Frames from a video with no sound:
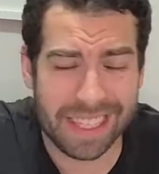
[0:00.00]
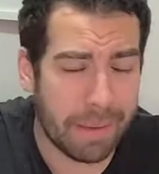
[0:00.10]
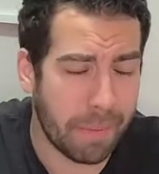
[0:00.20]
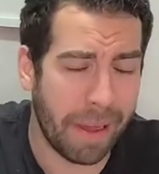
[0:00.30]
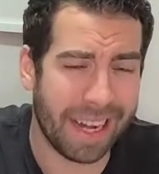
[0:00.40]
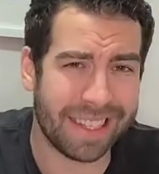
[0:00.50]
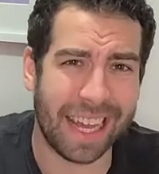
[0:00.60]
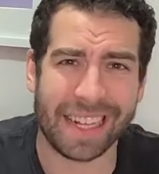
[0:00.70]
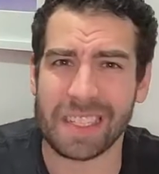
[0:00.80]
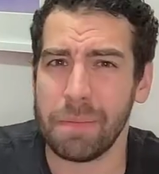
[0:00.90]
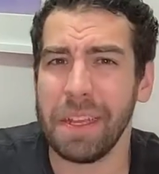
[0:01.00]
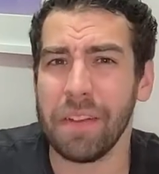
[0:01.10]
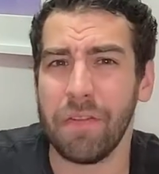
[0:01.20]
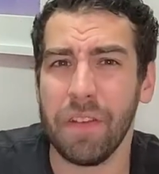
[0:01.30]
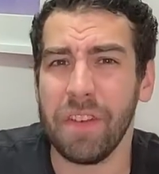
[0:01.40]
Keep in mind, it's got a speed
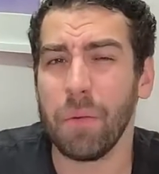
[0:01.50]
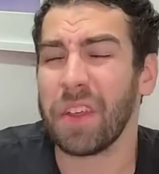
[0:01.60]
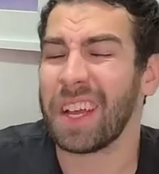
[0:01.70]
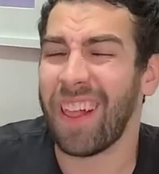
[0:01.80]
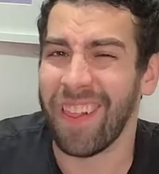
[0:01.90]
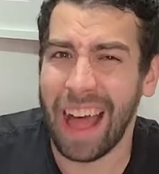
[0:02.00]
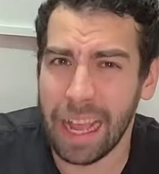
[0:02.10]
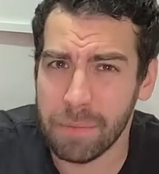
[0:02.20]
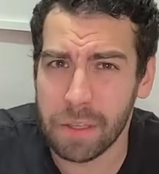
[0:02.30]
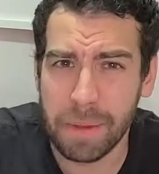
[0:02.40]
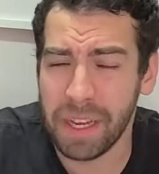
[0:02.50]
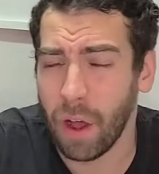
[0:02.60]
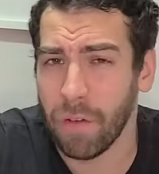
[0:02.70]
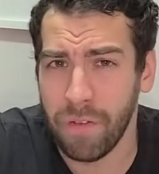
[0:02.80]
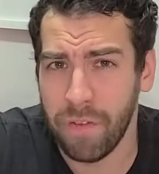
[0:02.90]
of 50 with a climb speed
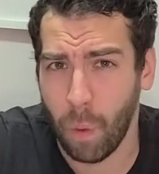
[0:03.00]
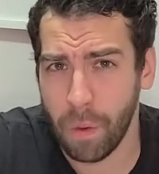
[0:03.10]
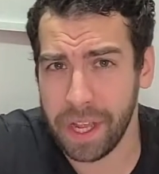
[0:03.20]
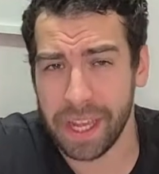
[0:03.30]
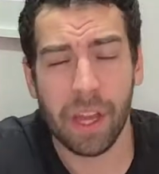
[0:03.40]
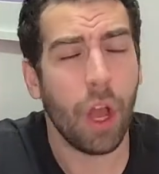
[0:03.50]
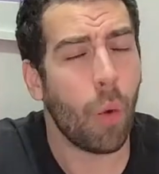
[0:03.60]
of 40.